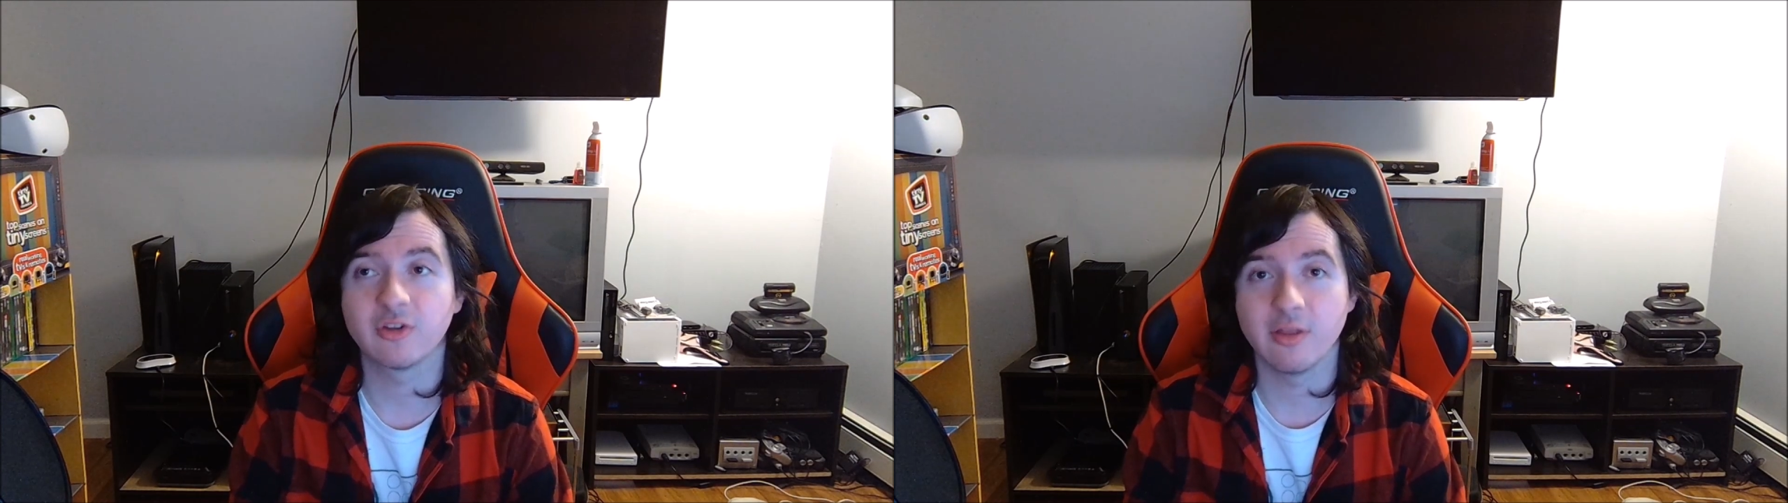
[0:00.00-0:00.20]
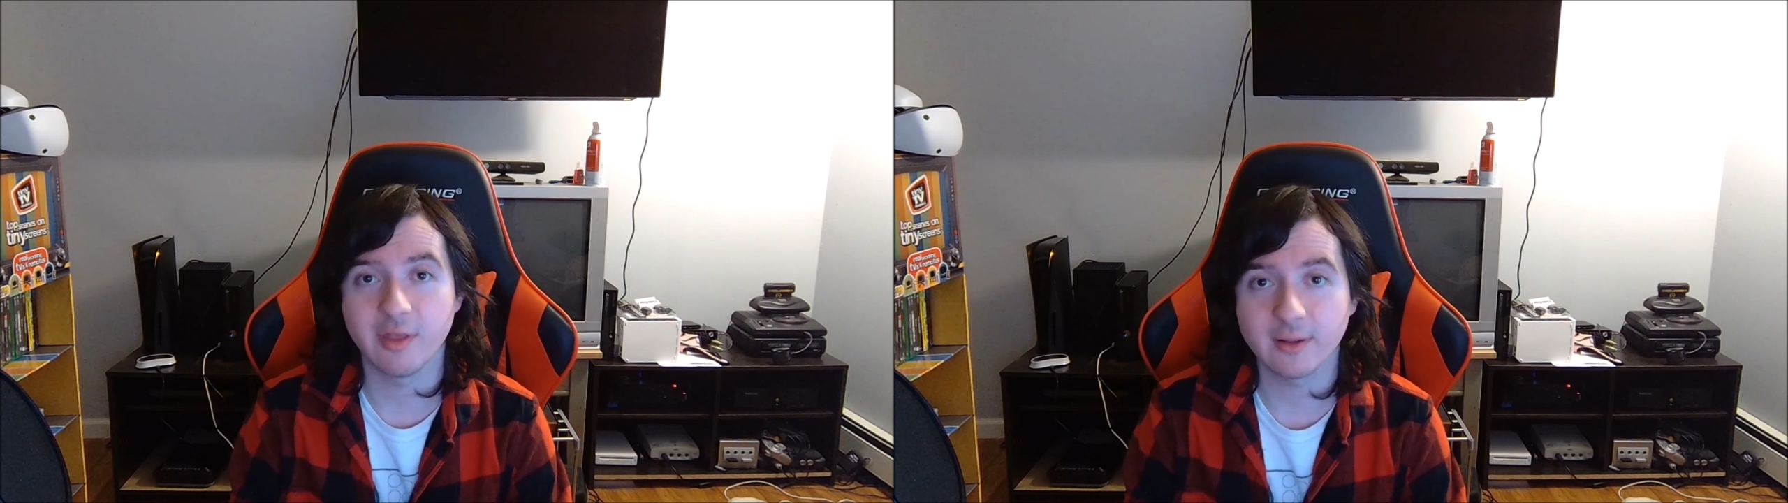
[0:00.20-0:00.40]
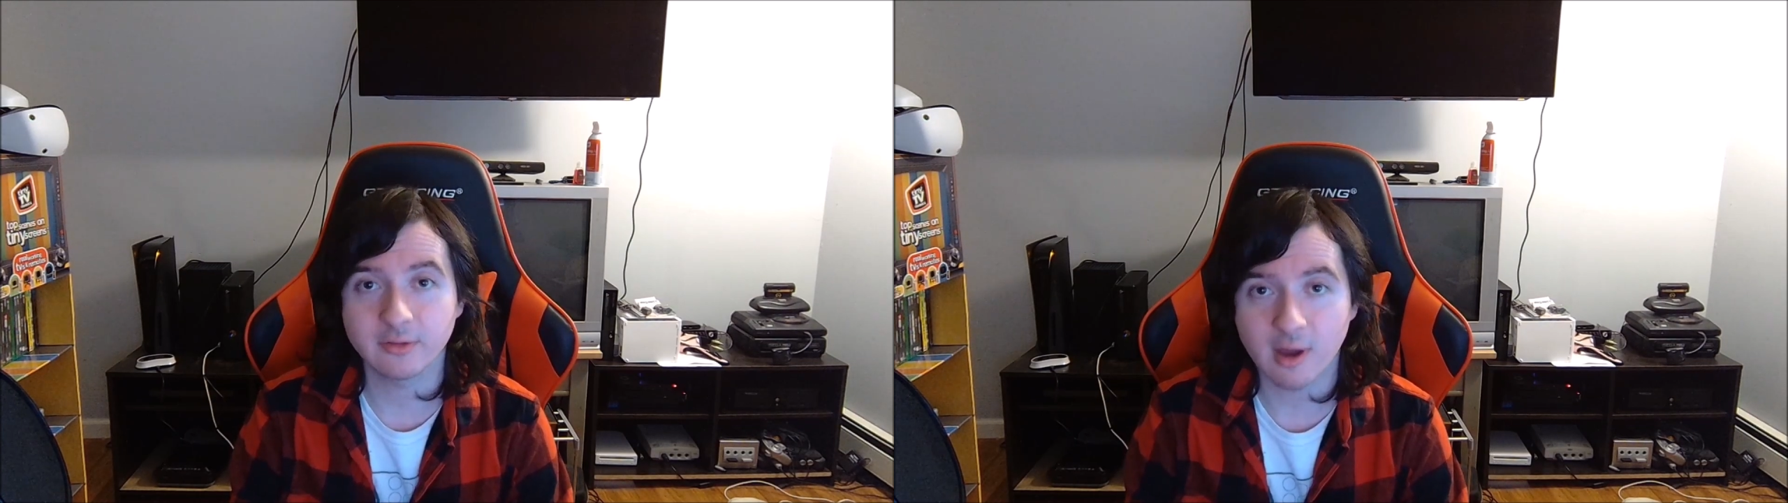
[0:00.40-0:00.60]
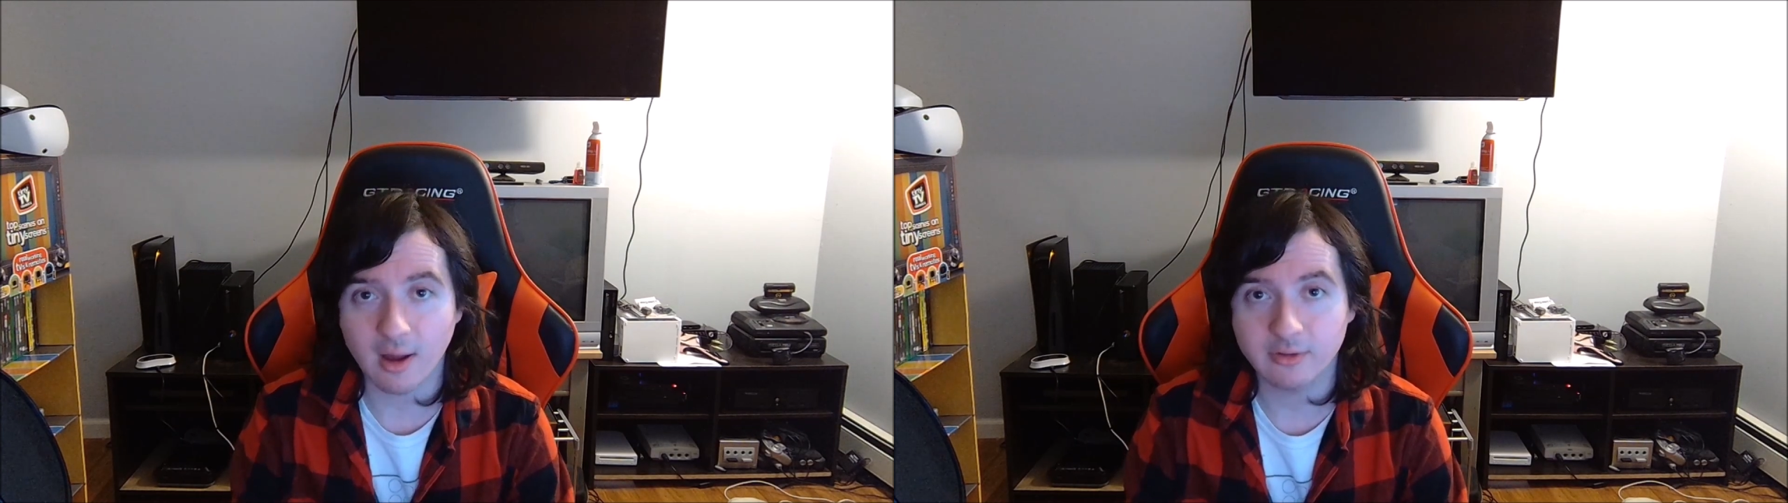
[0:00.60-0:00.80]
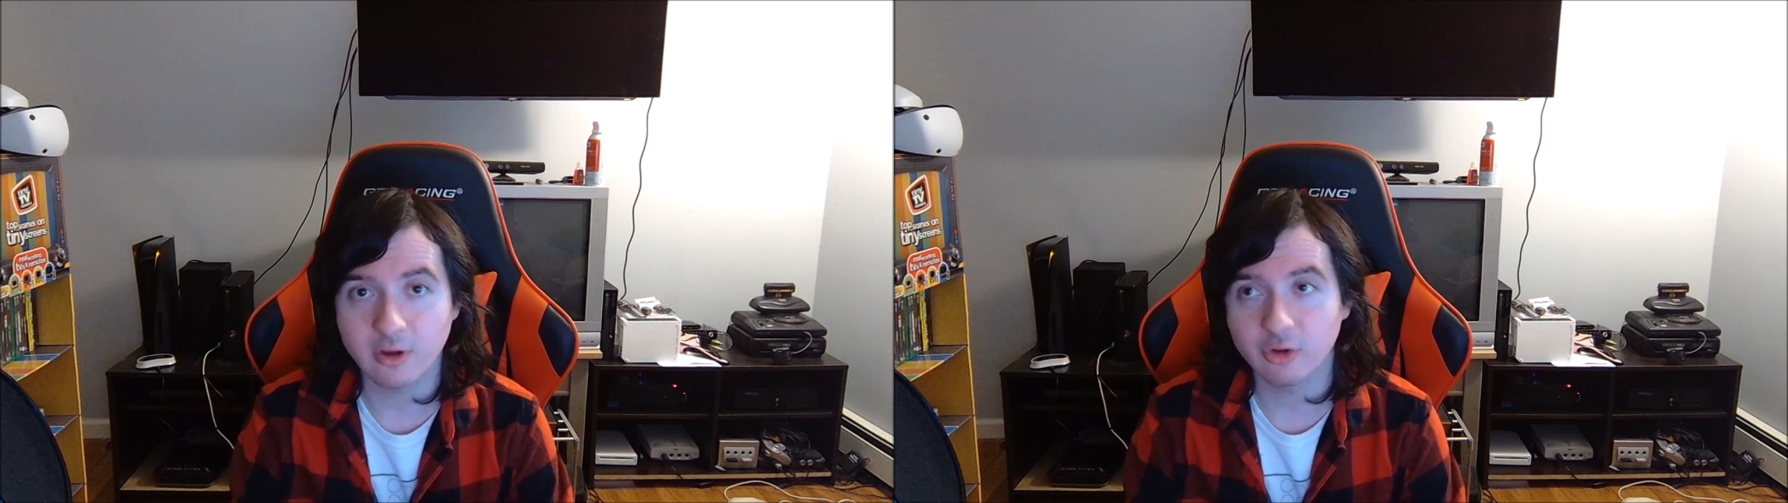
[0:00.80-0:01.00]
than
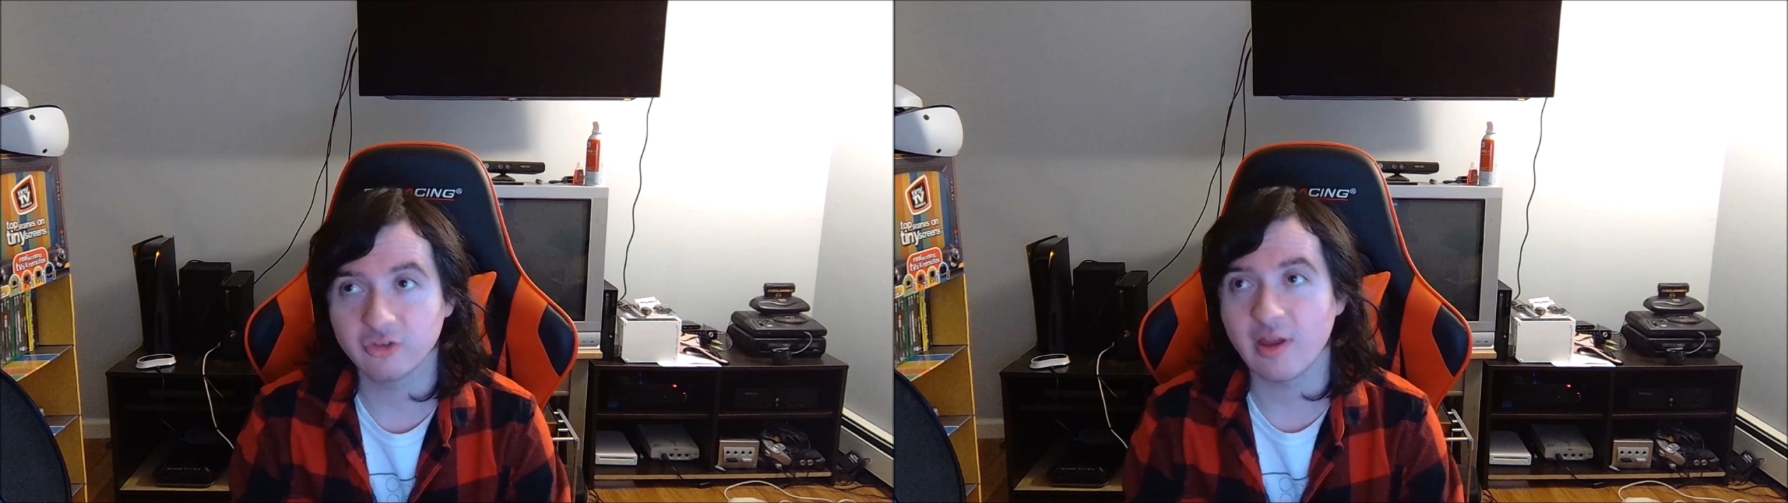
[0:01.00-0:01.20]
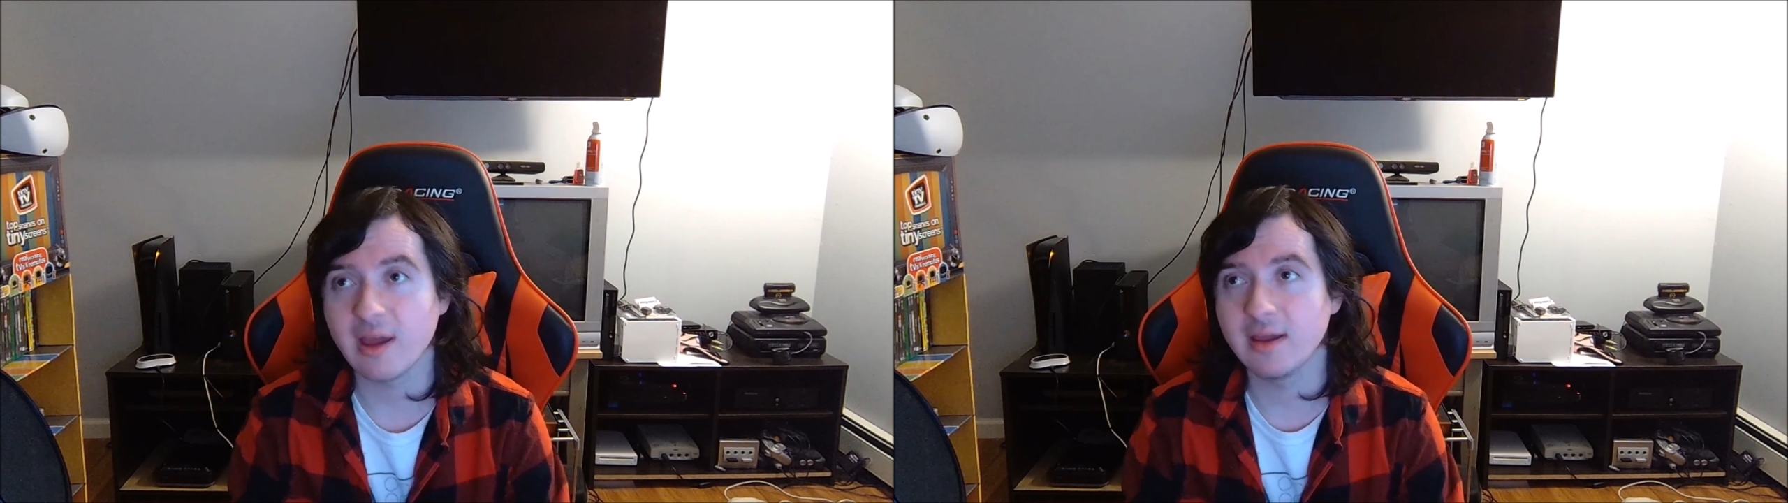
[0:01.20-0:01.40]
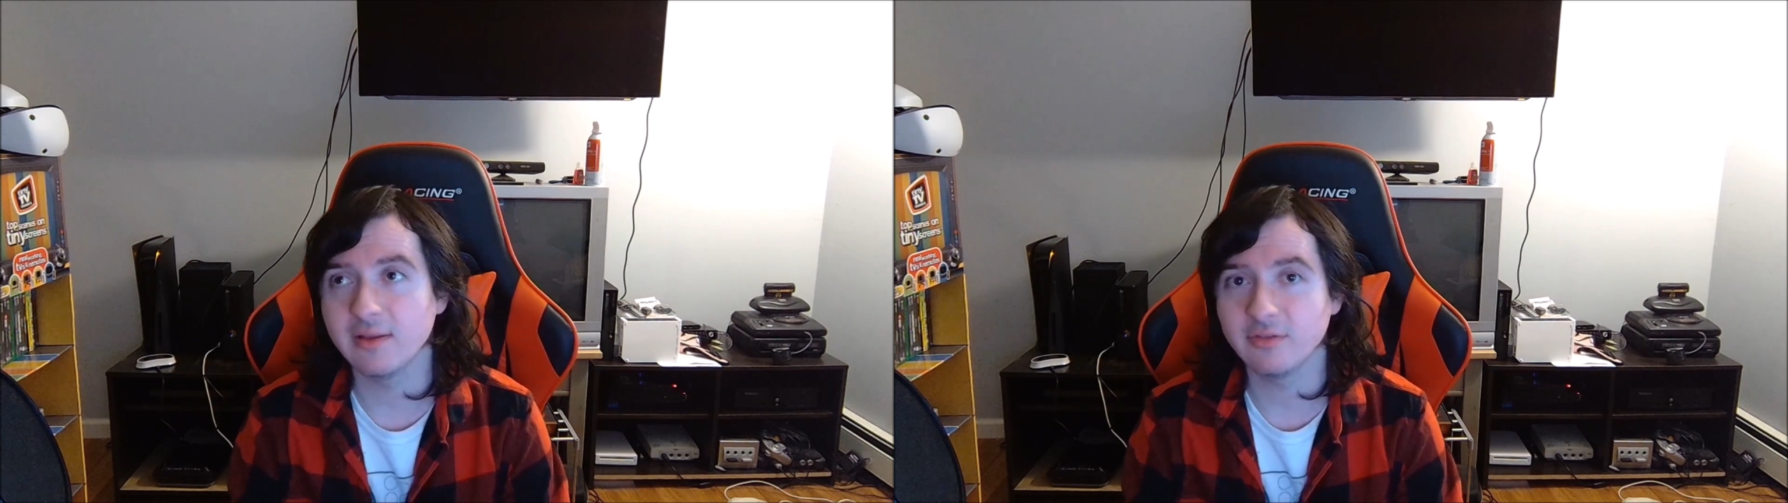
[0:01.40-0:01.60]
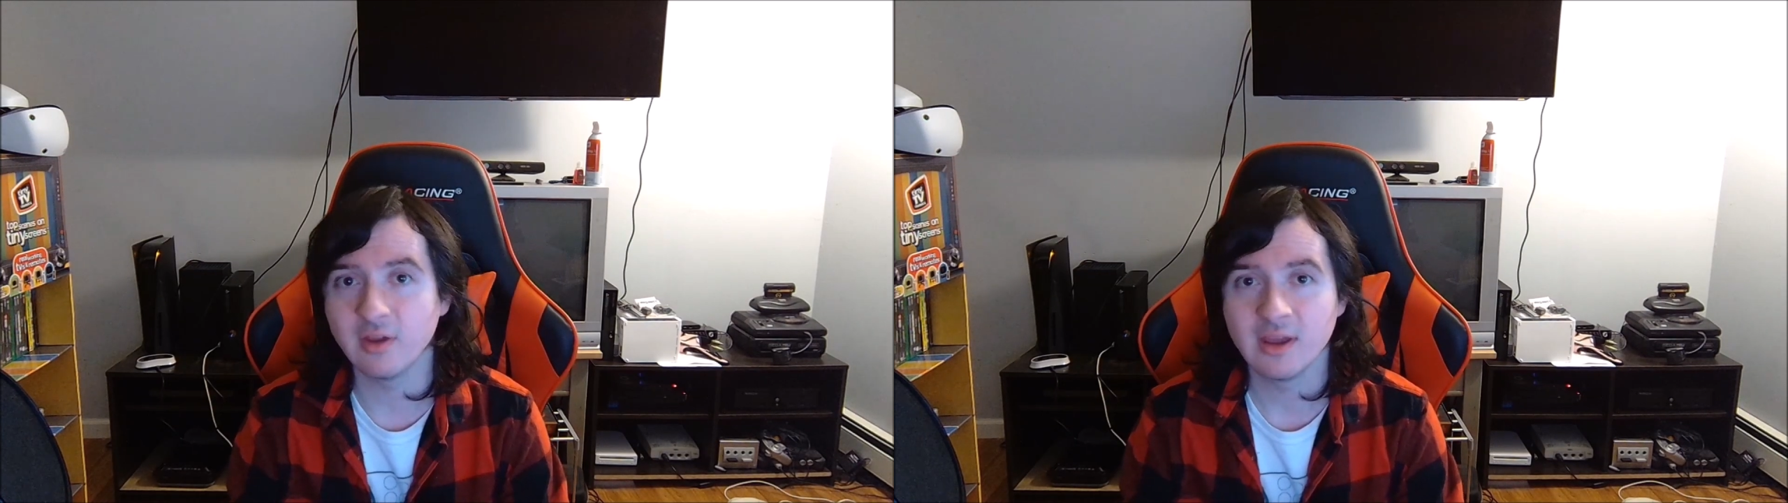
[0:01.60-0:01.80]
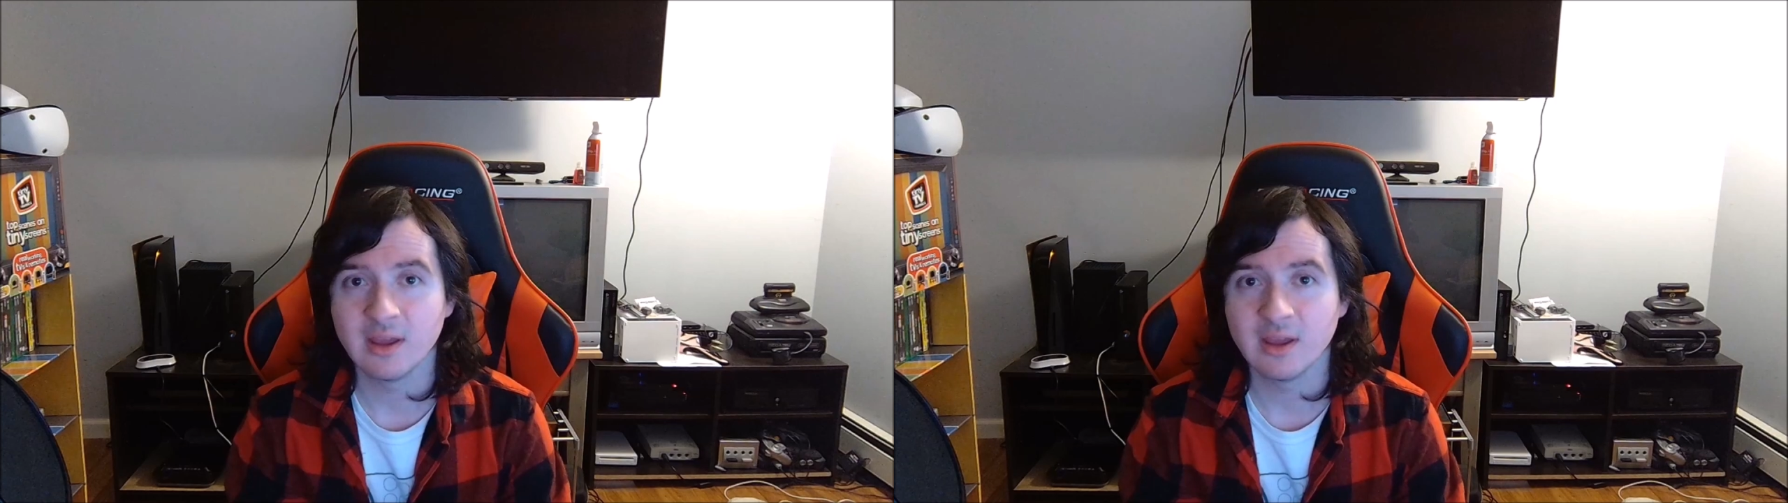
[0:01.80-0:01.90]
COD Ghosts, and